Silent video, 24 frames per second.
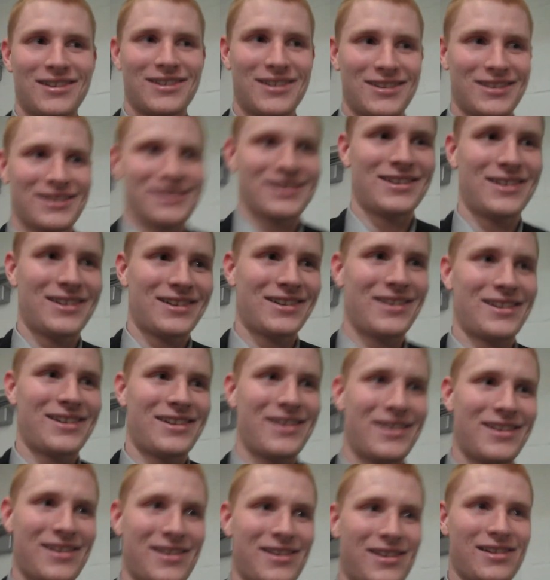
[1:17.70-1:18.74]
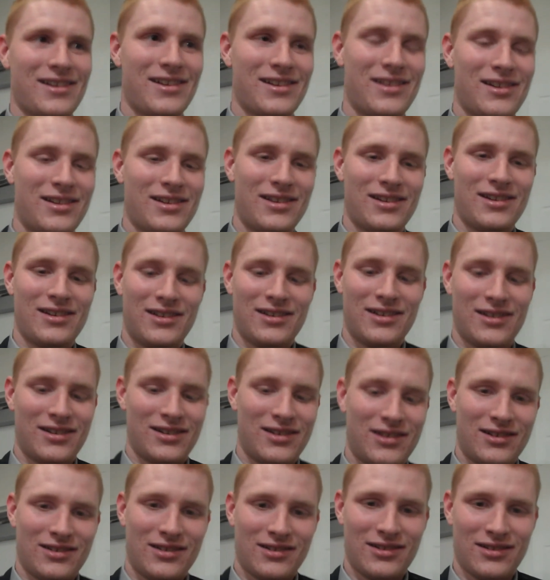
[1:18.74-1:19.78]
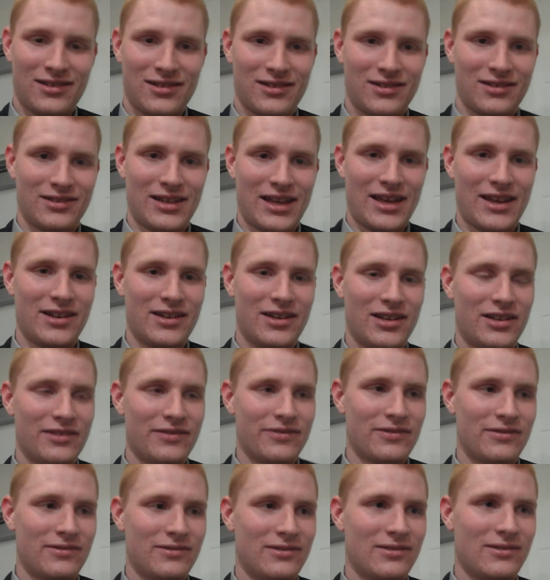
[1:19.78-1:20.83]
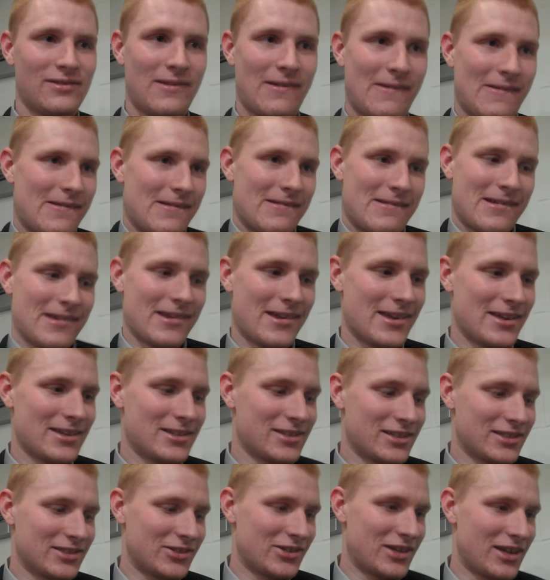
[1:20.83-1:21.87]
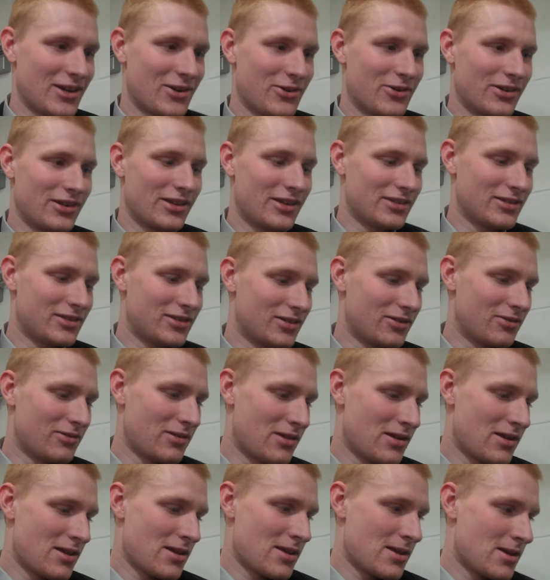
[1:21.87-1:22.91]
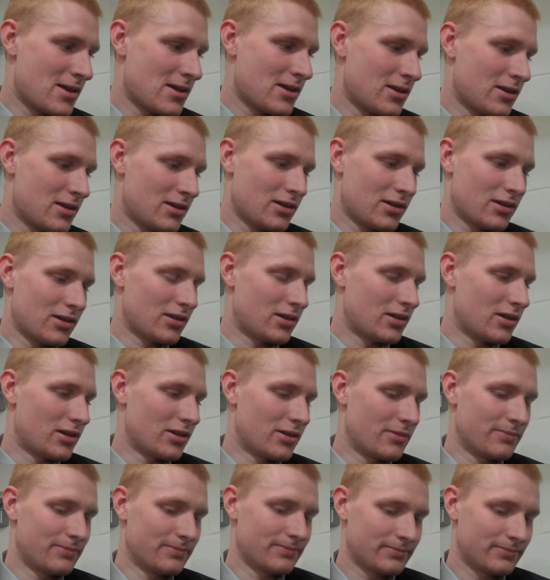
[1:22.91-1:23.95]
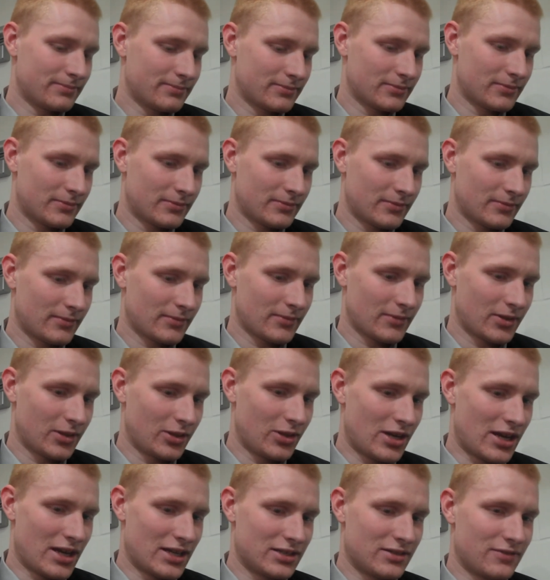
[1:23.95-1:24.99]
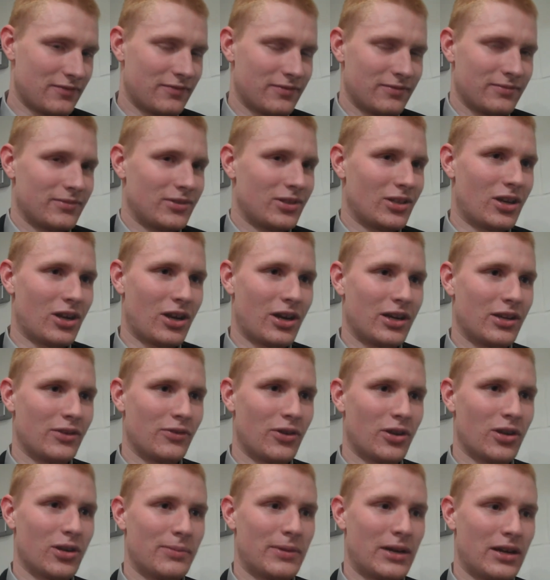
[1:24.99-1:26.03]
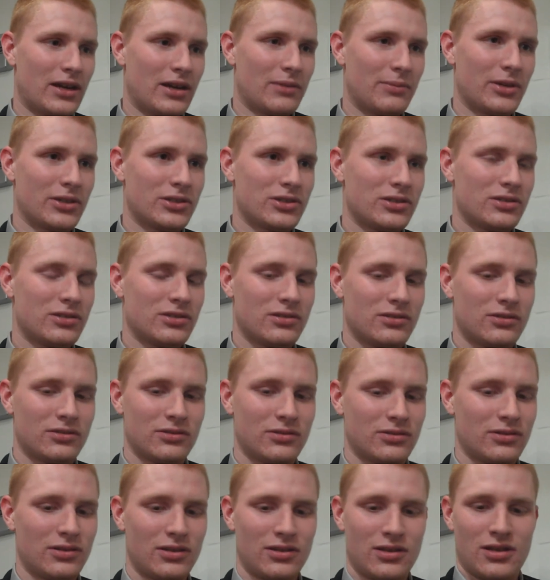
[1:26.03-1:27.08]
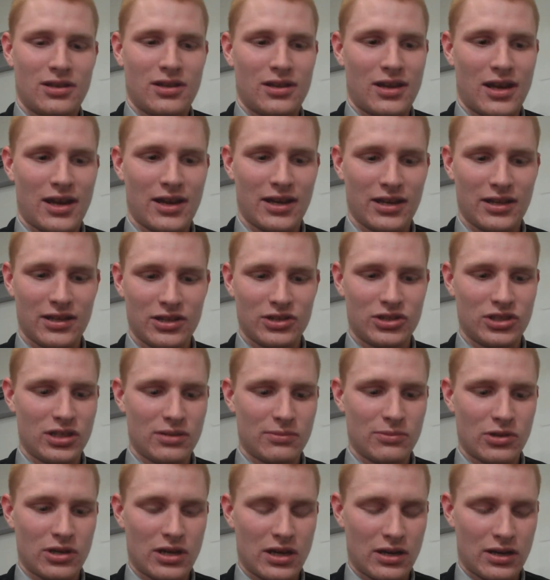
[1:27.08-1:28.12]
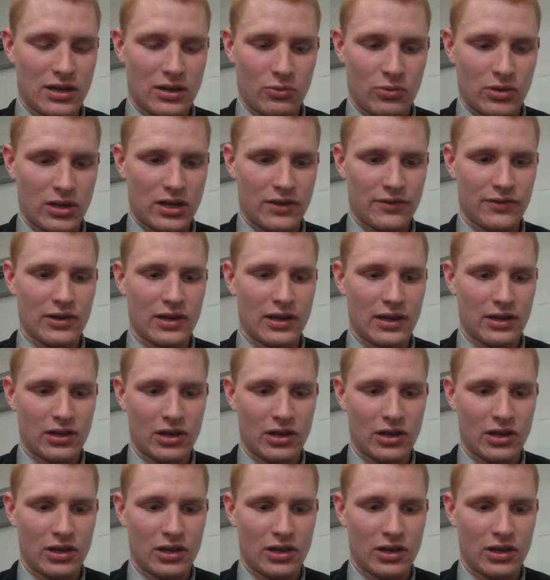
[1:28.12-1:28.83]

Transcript: How many shots are you getting up a day, or you just not enough? Office? I guess because they're not going in. So, um, you guys, have, you know, already wrote about how much I get in the gym or how, whatever.